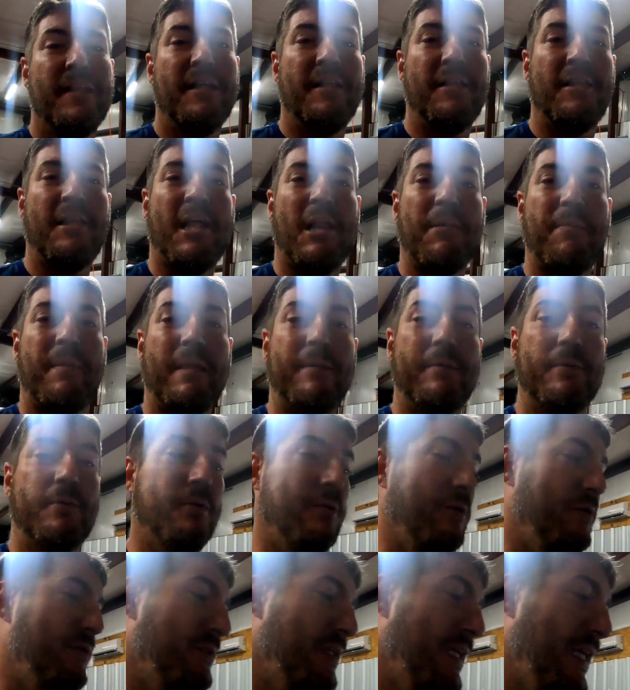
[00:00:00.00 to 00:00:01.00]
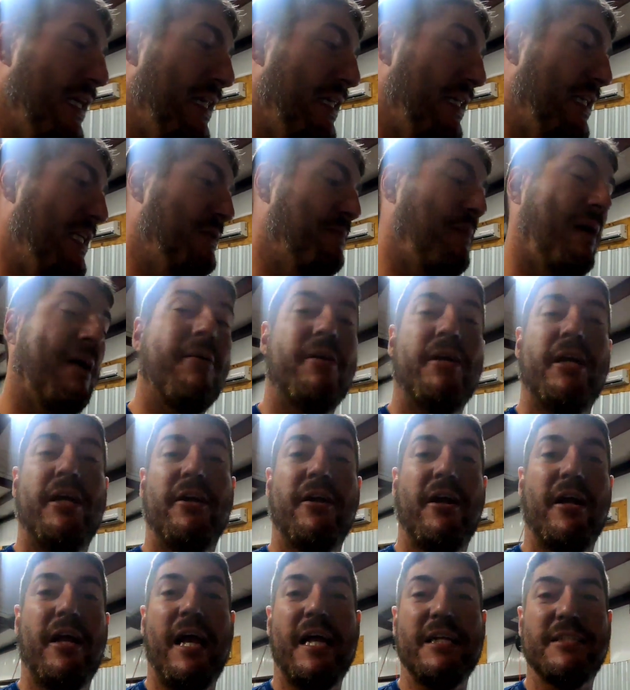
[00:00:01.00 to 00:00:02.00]
A lot of people, and this bike right
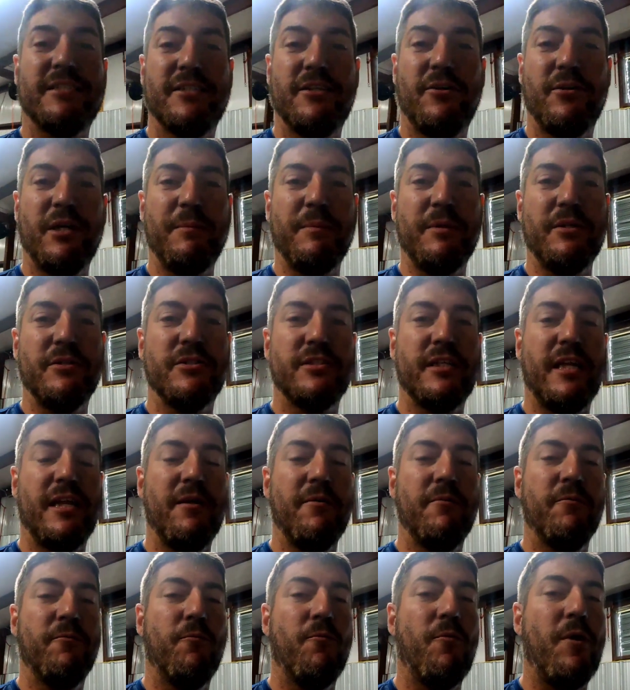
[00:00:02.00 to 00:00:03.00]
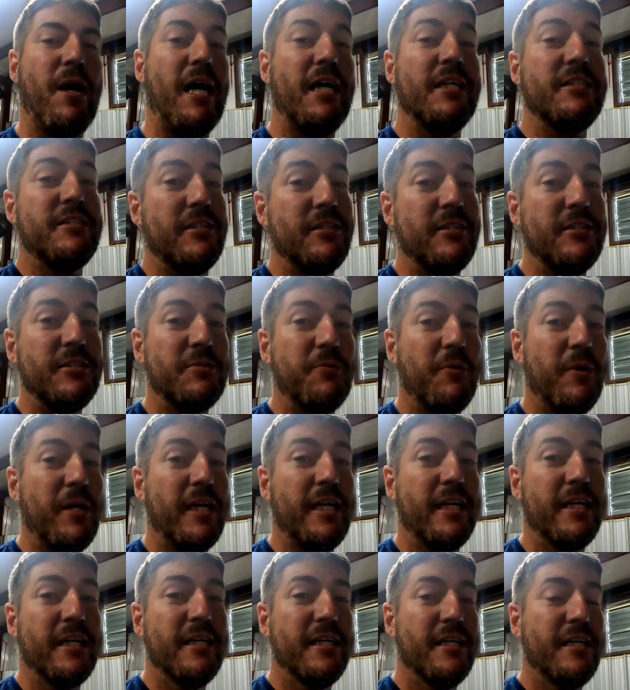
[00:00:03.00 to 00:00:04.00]
here, I actually don't even understand why it's done this
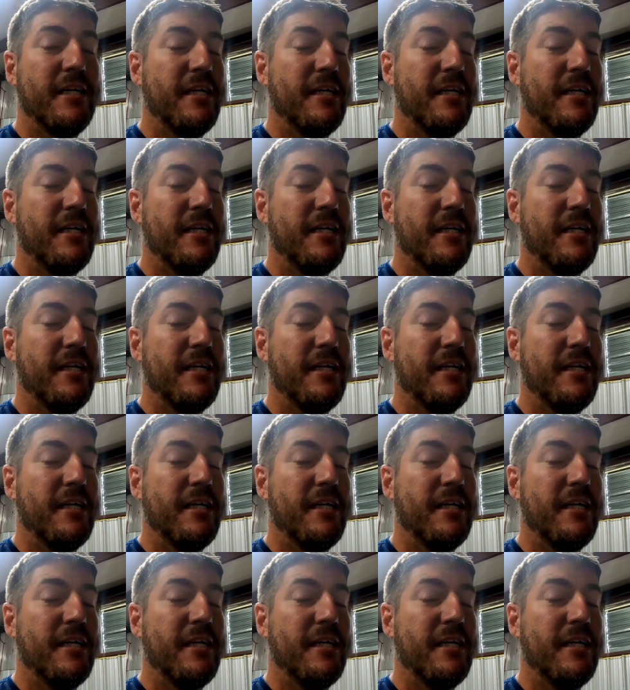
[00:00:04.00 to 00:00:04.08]
way,